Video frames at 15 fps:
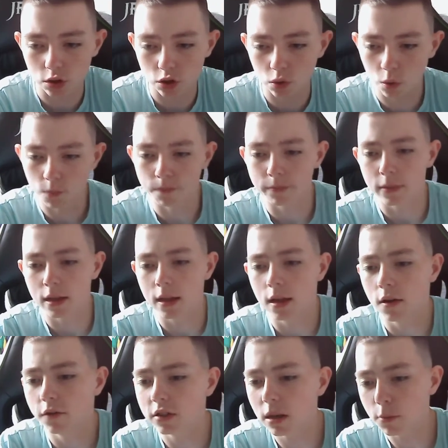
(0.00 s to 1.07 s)
So,
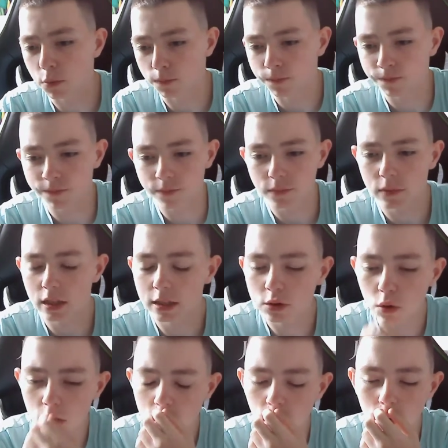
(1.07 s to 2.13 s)
for example, he's
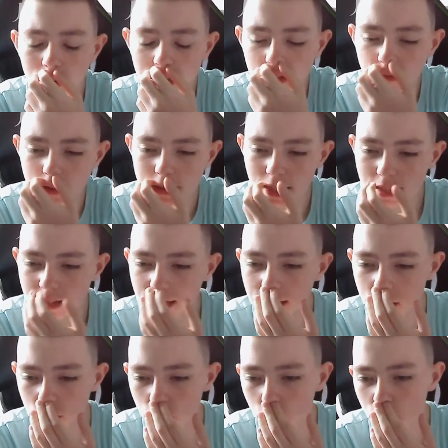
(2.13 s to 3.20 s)
got to quarantine for 10
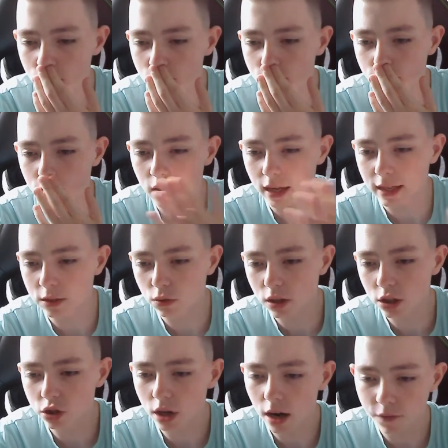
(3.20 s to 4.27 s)
days, so he's going
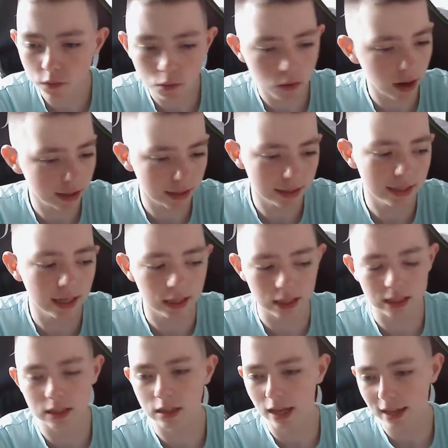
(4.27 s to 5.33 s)
to travel, as I said
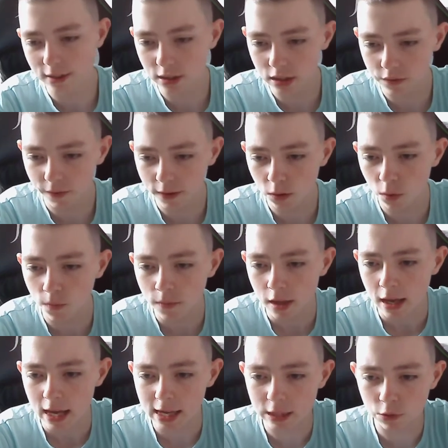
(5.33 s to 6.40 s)
in yesterday's video,
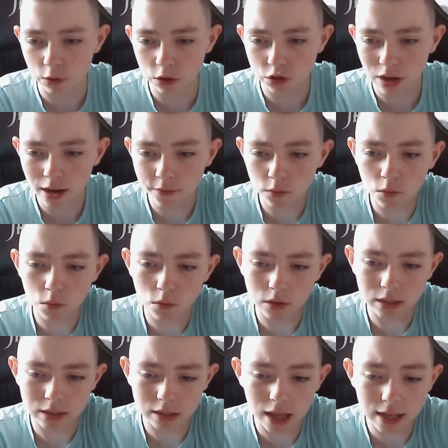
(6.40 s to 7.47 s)
he's going to travel,
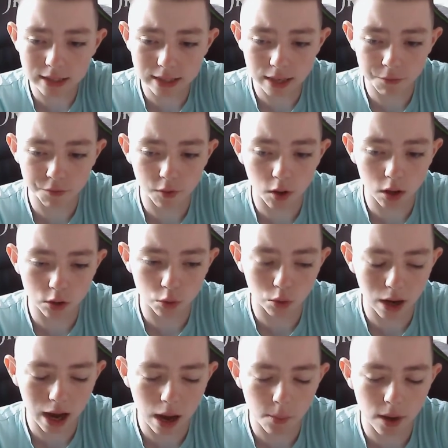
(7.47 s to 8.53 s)
his last game for
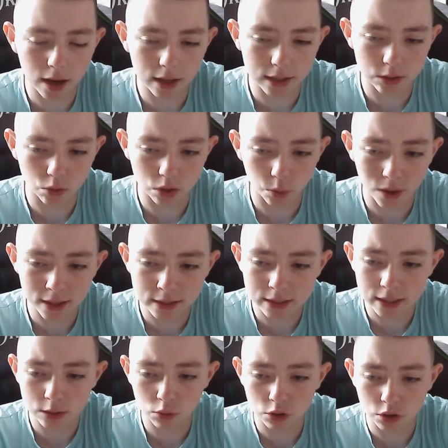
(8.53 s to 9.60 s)
Yokohama is on the Wednesday,
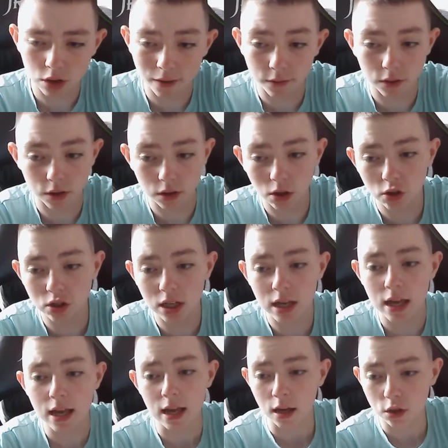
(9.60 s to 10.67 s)
he's going to travel on Thursday,
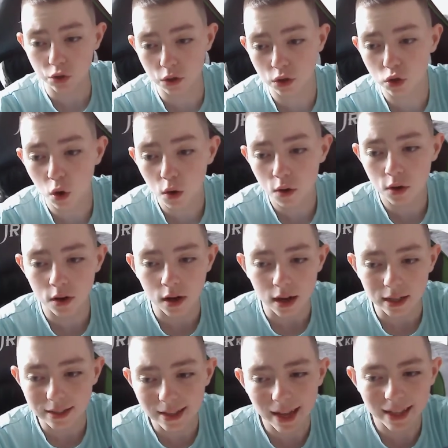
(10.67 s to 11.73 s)
so you're talking
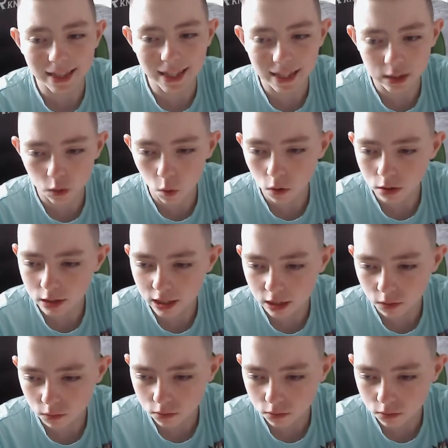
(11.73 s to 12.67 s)
10 days quarantine.